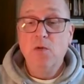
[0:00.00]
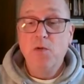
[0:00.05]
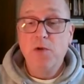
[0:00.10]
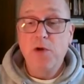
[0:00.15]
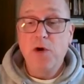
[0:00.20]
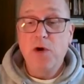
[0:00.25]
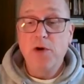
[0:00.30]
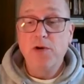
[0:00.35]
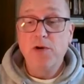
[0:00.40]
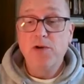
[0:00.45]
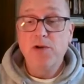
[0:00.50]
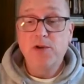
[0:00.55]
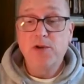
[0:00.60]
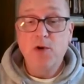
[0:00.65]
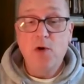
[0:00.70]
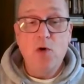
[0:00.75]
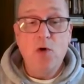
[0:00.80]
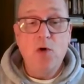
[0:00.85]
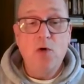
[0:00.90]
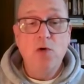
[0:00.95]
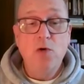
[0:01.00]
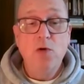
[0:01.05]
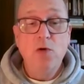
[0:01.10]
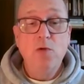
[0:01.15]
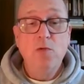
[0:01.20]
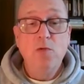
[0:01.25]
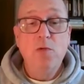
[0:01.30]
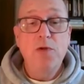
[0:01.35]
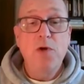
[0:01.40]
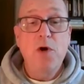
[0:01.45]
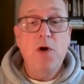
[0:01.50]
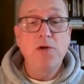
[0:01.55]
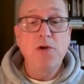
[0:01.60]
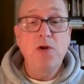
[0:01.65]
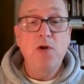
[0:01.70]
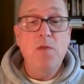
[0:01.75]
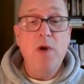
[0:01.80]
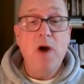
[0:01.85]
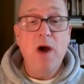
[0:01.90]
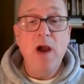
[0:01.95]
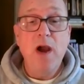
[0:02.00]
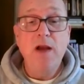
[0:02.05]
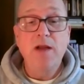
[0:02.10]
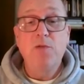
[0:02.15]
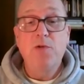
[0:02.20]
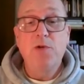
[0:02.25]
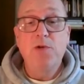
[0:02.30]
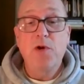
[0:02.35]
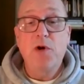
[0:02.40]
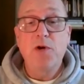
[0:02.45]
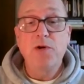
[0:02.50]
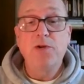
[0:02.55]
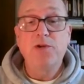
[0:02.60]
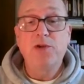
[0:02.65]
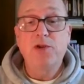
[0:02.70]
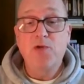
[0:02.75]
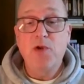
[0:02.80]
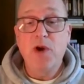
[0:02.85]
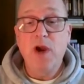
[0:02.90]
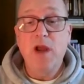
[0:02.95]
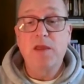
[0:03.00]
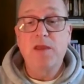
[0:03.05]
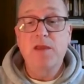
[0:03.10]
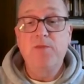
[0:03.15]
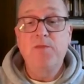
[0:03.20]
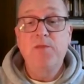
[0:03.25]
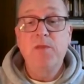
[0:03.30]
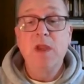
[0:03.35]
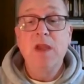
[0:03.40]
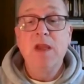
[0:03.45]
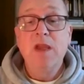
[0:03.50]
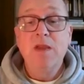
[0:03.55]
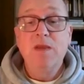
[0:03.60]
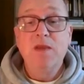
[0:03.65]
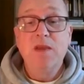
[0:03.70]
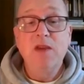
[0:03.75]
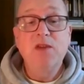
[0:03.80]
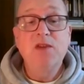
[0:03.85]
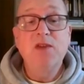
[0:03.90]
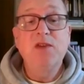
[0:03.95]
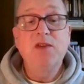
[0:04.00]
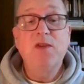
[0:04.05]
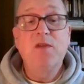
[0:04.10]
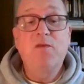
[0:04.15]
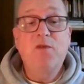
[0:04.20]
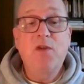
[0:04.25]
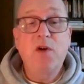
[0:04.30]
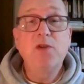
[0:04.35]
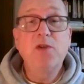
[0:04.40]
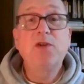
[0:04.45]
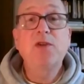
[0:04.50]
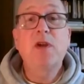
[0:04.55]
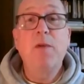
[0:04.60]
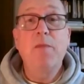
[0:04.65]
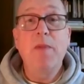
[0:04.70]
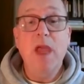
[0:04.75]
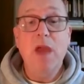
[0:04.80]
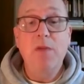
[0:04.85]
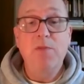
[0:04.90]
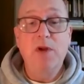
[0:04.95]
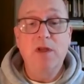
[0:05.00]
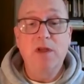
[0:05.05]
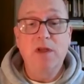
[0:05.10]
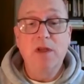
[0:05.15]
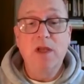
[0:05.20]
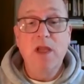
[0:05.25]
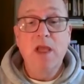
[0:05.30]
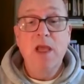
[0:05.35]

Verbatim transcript: with all your soul, with all your mind, and with all your strength. This is the first commandment.